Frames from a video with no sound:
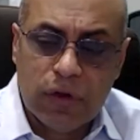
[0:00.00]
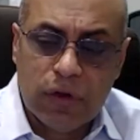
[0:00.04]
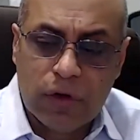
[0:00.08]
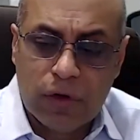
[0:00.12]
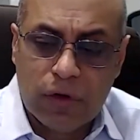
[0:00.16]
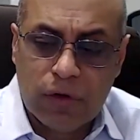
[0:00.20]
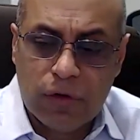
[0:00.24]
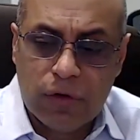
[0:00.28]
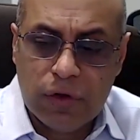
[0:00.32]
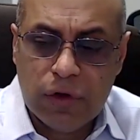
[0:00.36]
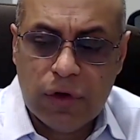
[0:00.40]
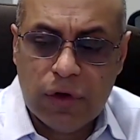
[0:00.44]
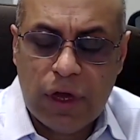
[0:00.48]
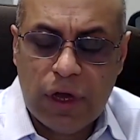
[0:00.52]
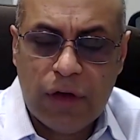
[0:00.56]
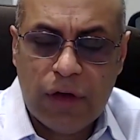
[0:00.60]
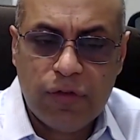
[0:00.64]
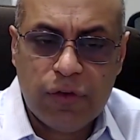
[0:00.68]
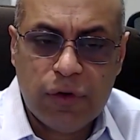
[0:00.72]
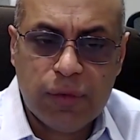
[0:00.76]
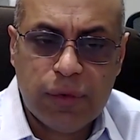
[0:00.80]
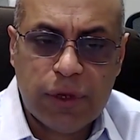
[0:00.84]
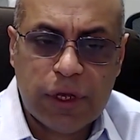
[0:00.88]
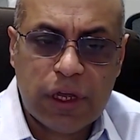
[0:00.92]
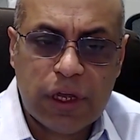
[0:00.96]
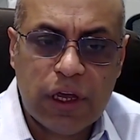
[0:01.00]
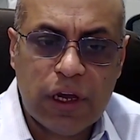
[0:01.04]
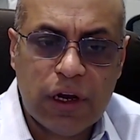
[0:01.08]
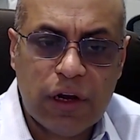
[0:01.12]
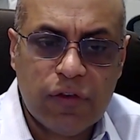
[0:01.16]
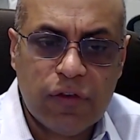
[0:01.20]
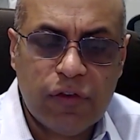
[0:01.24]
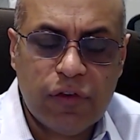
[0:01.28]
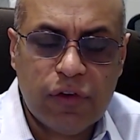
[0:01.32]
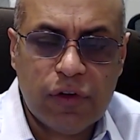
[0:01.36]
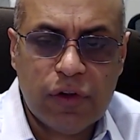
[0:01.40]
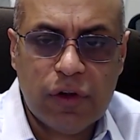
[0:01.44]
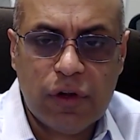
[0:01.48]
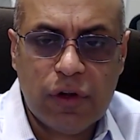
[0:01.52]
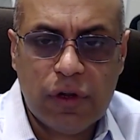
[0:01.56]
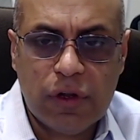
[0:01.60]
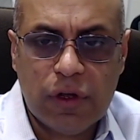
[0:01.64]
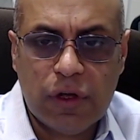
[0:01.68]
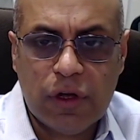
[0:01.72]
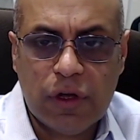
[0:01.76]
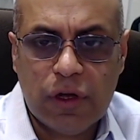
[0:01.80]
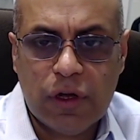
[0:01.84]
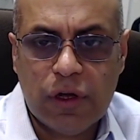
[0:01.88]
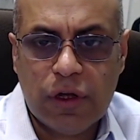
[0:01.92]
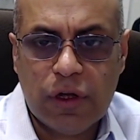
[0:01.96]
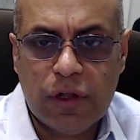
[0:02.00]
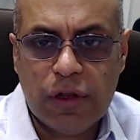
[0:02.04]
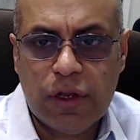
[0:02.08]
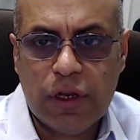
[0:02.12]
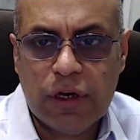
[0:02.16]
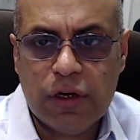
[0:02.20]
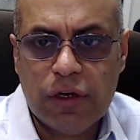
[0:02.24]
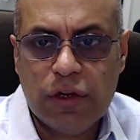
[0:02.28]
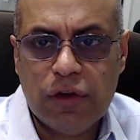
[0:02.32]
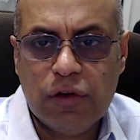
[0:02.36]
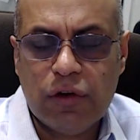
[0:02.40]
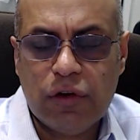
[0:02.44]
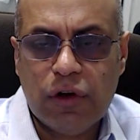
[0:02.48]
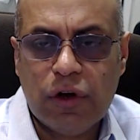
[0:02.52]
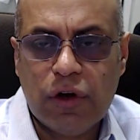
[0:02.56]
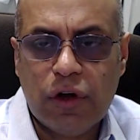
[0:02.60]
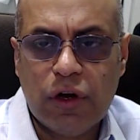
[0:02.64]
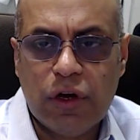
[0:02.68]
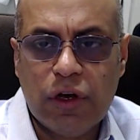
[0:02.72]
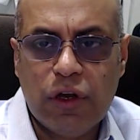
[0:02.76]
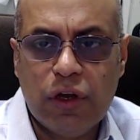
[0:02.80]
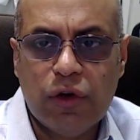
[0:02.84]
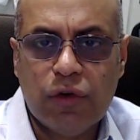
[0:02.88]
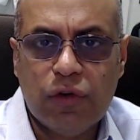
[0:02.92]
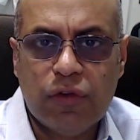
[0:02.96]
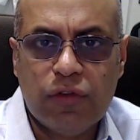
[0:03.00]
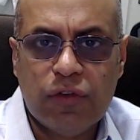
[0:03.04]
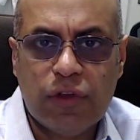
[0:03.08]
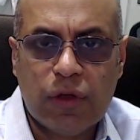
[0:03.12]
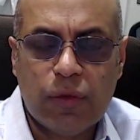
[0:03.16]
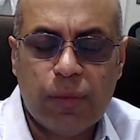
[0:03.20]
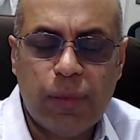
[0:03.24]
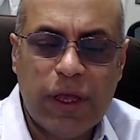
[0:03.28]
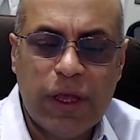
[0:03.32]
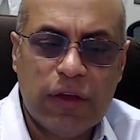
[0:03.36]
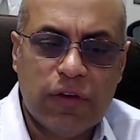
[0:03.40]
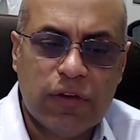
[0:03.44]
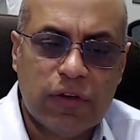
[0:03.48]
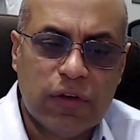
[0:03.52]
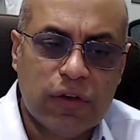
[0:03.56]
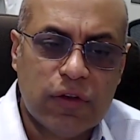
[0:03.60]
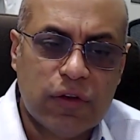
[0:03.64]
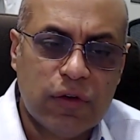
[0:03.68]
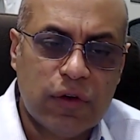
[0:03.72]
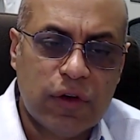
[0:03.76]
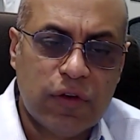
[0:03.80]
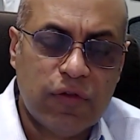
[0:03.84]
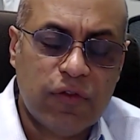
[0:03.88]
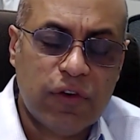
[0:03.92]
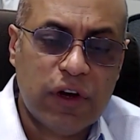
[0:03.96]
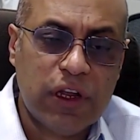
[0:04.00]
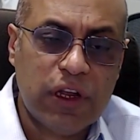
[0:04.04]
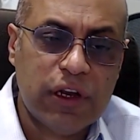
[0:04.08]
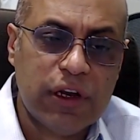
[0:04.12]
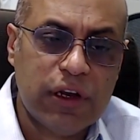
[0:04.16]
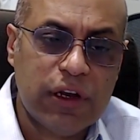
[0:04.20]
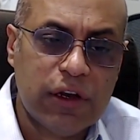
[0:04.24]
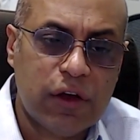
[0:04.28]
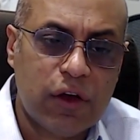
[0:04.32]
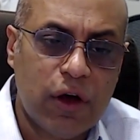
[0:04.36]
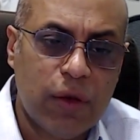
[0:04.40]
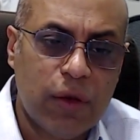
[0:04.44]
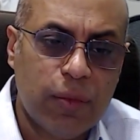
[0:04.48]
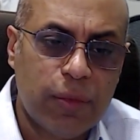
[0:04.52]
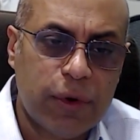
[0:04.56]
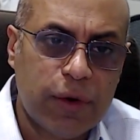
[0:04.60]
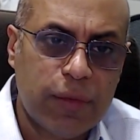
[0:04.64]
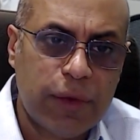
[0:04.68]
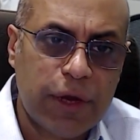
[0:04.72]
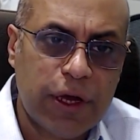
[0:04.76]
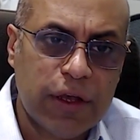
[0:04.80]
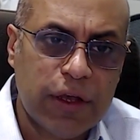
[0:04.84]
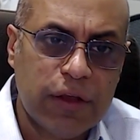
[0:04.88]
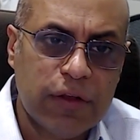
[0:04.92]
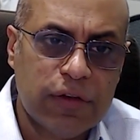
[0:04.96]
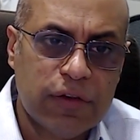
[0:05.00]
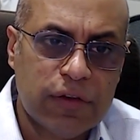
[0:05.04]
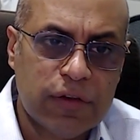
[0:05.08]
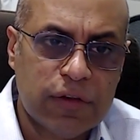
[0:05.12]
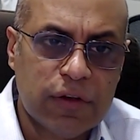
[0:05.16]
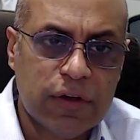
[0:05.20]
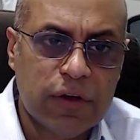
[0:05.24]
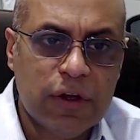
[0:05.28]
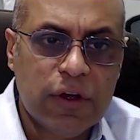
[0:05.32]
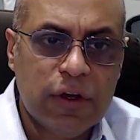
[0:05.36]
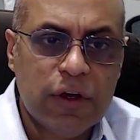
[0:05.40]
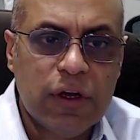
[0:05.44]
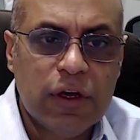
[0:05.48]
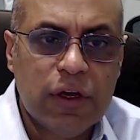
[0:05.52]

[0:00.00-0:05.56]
so you have to be careful that you're not dosing patients who have renal compromise.